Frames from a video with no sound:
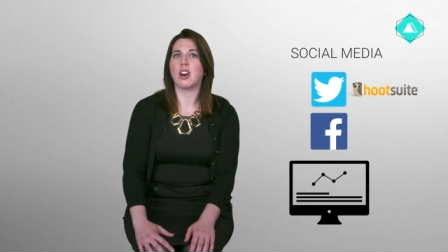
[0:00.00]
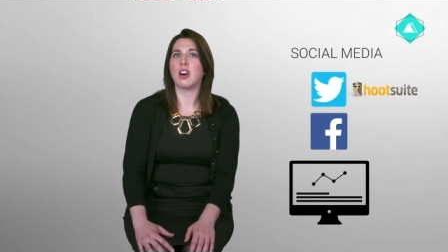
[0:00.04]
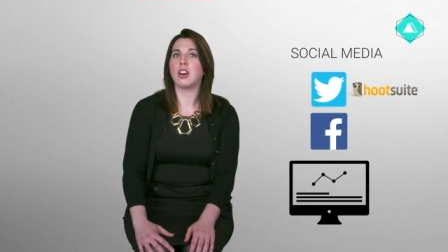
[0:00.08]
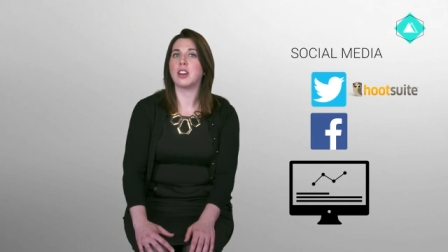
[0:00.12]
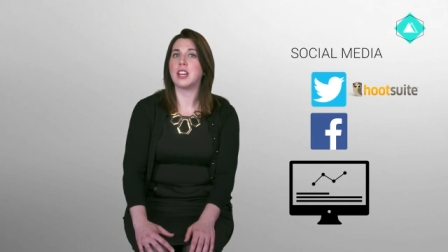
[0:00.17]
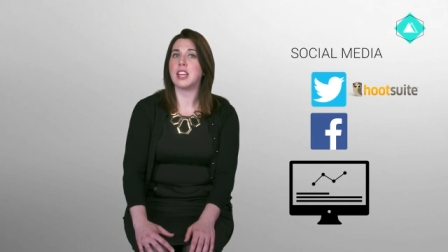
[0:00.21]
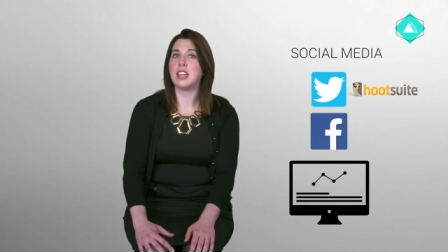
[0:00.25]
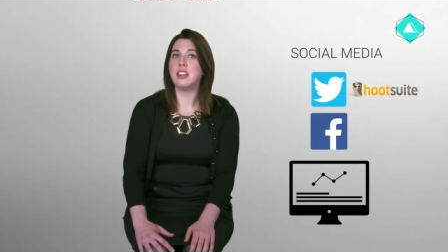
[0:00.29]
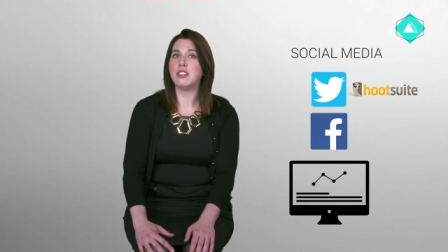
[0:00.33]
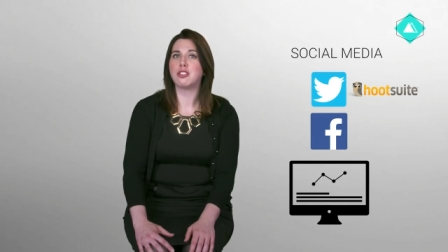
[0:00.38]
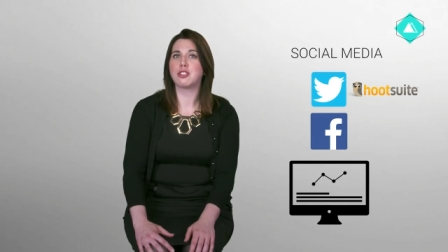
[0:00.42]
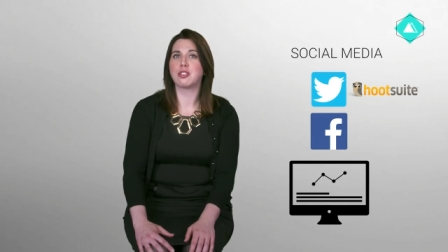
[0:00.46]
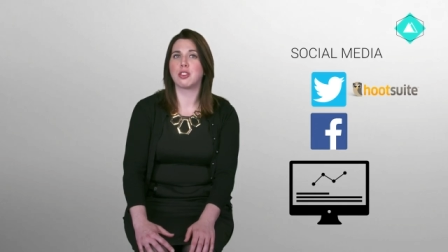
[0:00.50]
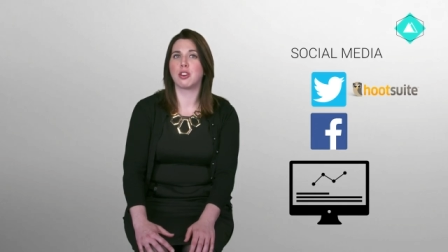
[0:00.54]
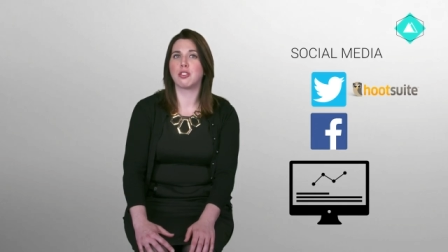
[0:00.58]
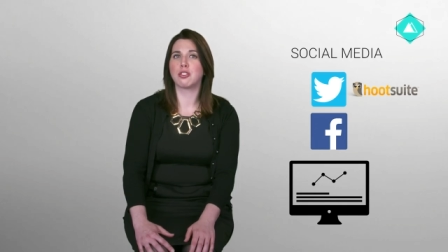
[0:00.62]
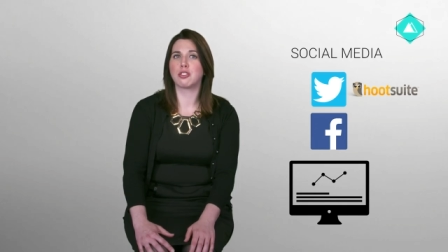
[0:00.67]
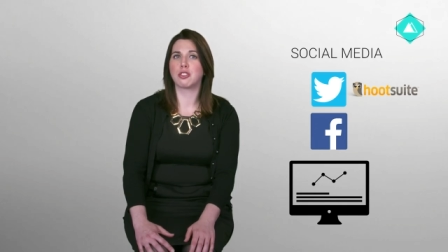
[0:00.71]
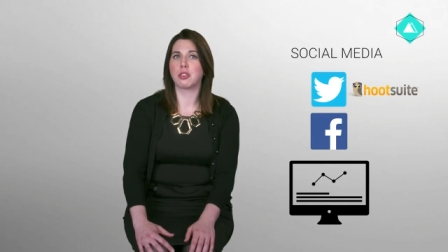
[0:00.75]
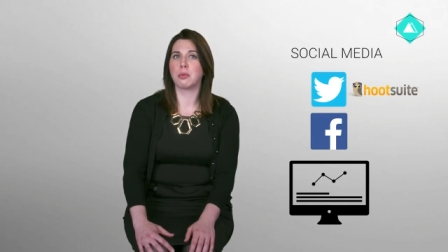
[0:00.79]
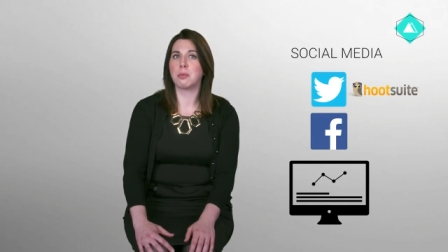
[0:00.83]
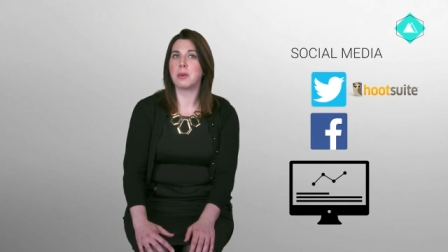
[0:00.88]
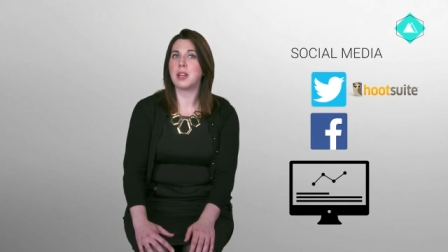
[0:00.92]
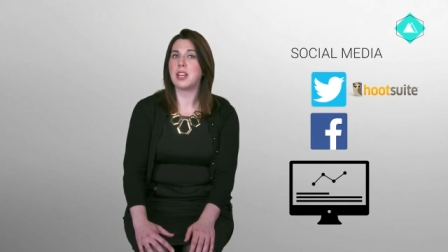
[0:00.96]
on each
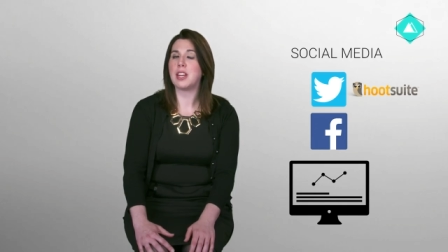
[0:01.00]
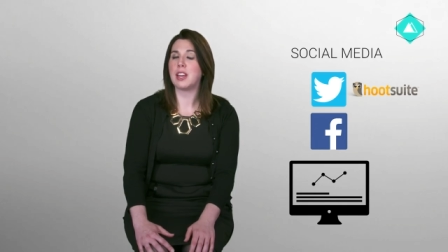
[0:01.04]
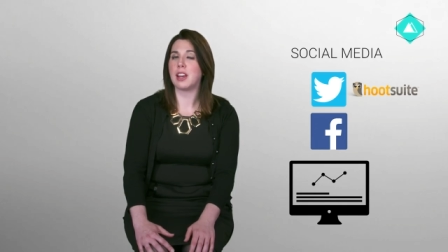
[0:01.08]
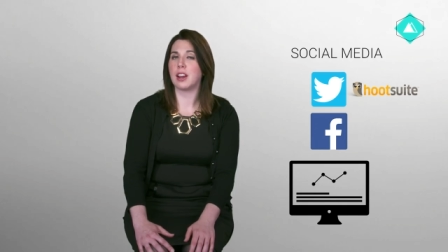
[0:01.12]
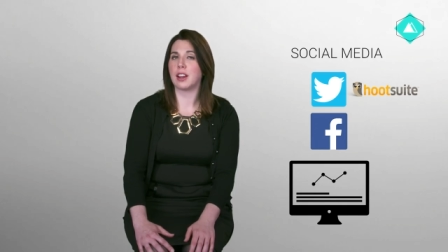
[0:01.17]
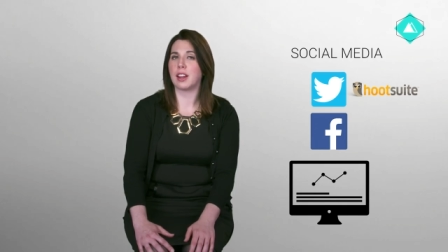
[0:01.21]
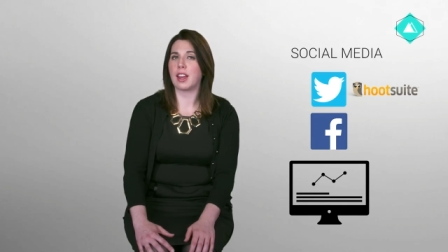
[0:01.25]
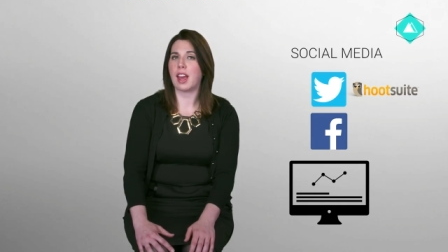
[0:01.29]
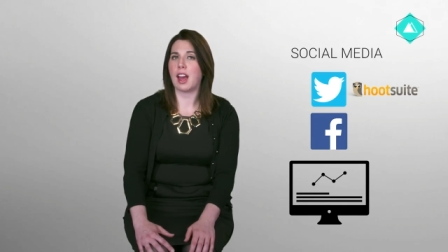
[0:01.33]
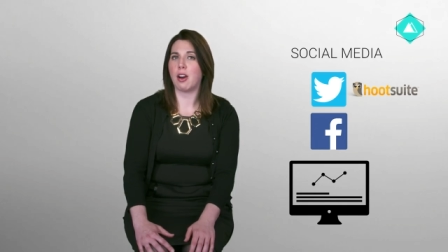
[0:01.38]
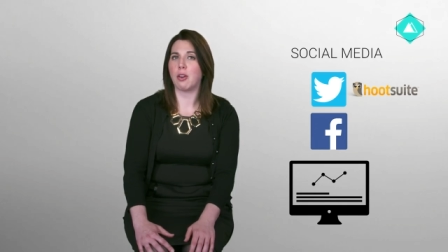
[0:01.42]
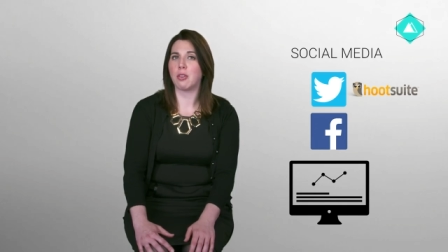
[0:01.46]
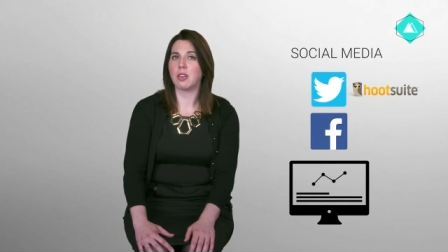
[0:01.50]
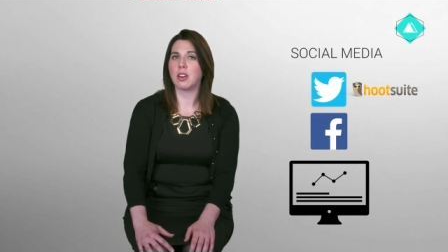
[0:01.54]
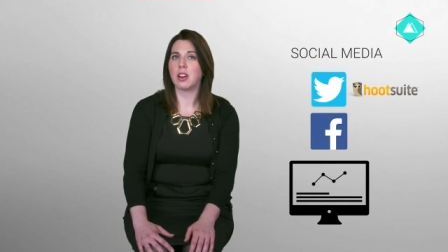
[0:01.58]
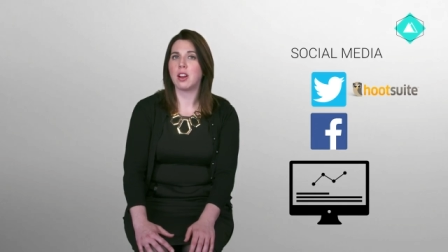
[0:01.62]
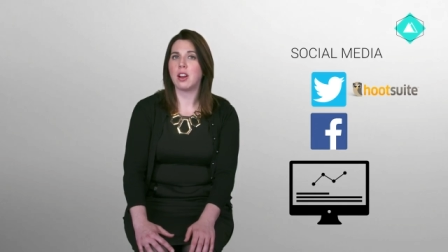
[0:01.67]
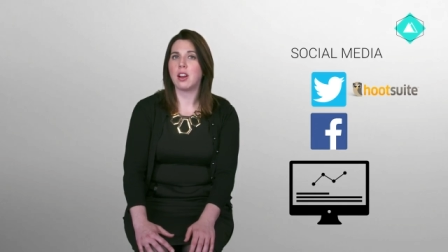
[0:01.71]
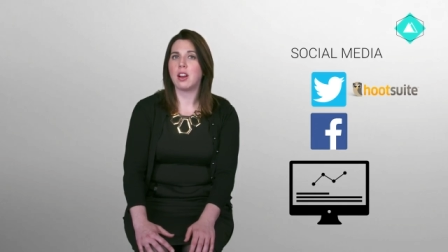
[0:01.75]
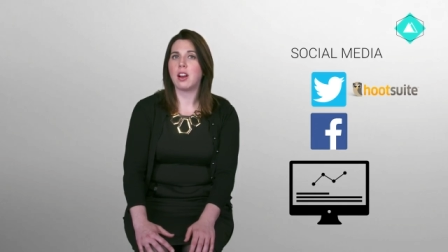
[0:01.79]
social media account.